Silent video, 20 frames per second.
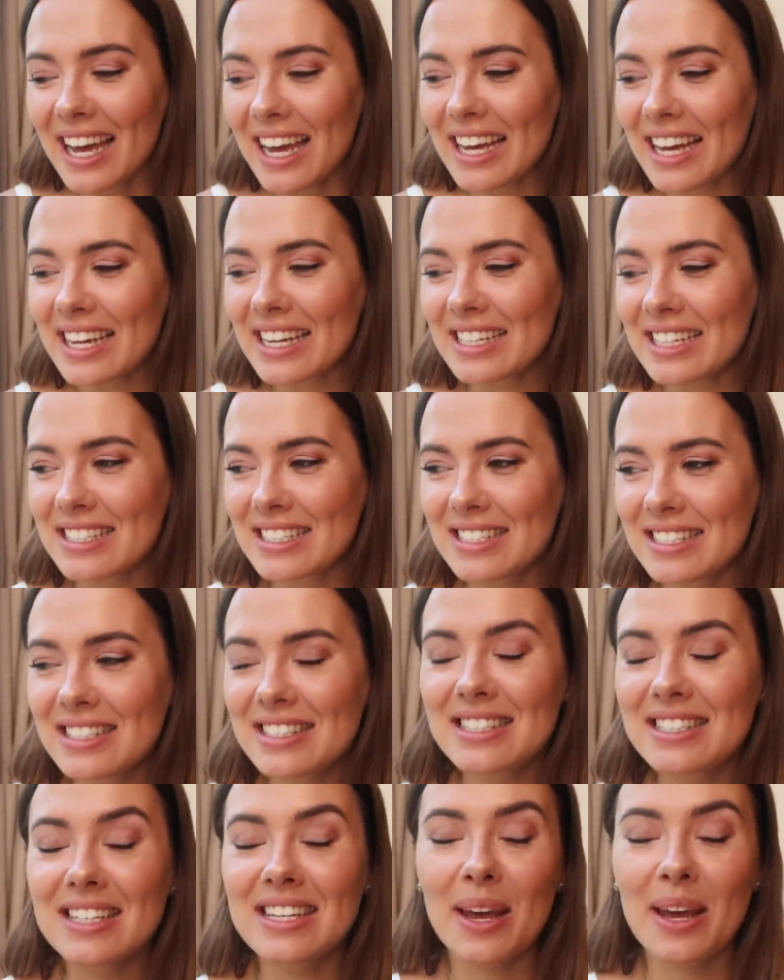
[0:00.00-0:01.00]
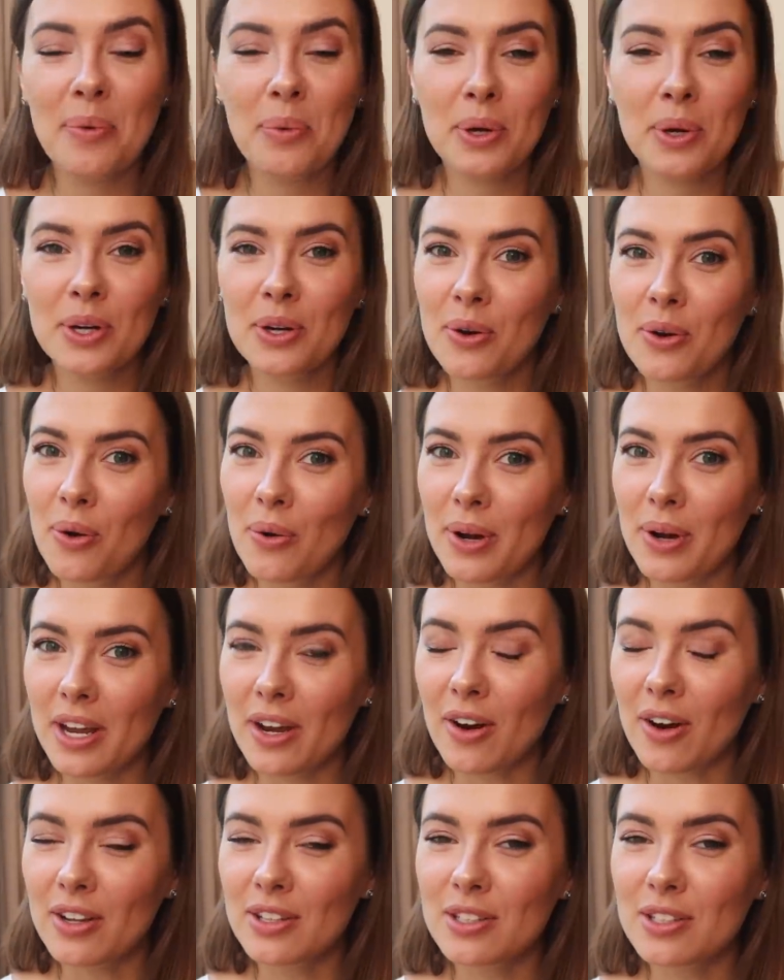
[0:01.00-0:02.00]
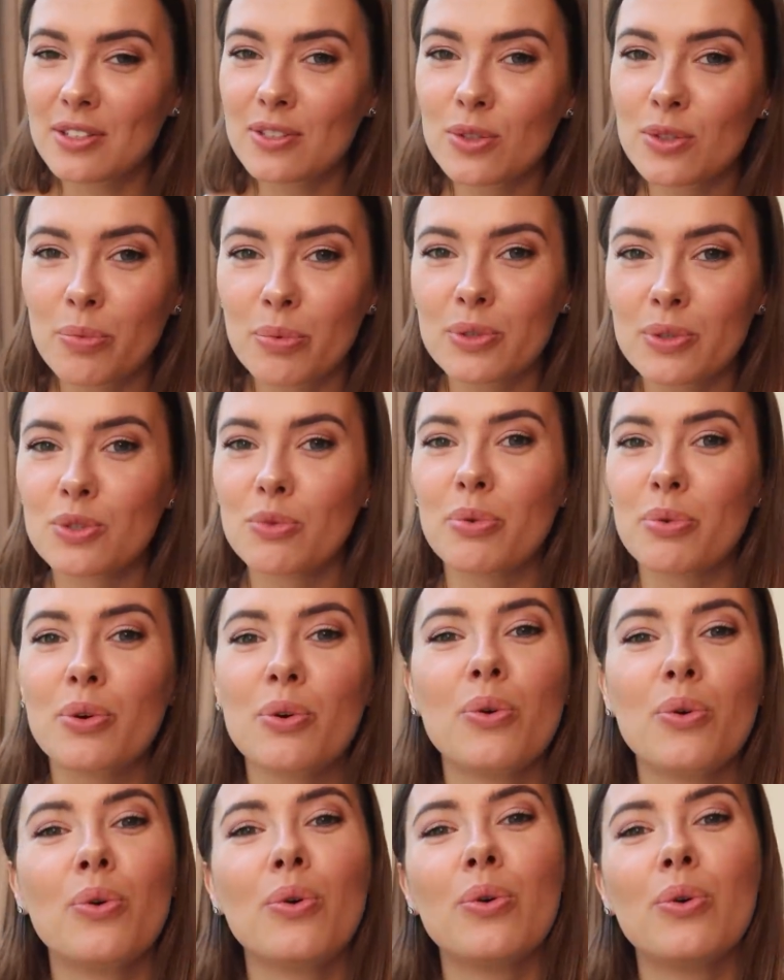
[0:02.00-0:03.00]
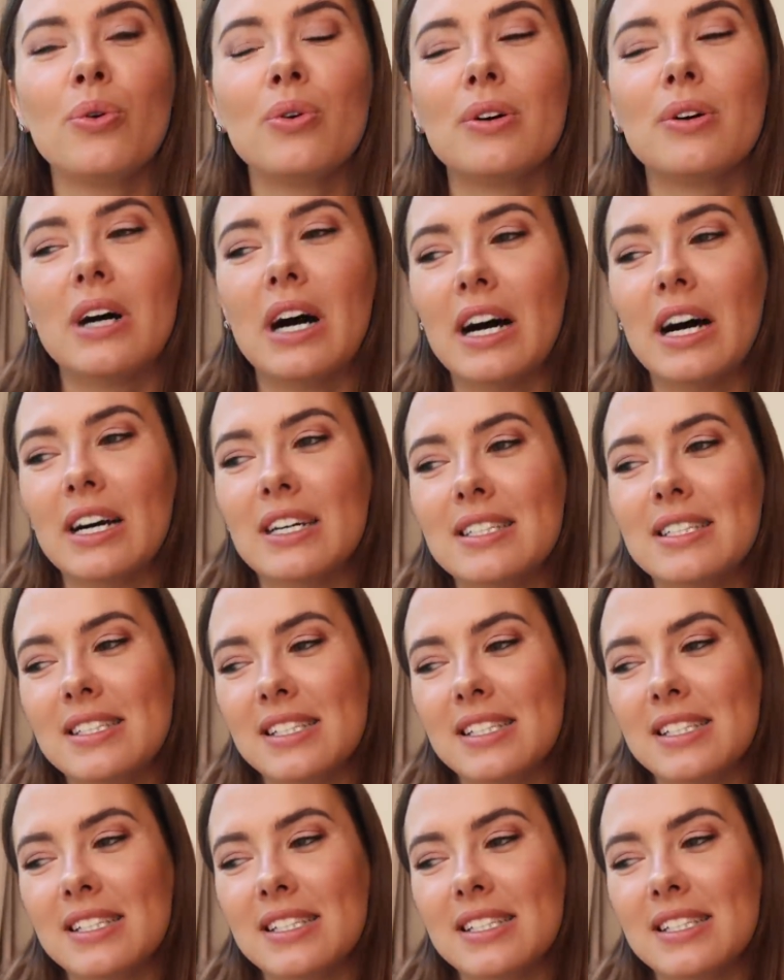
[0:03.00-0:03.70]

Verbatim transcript: and today we're going on the super super cool uh,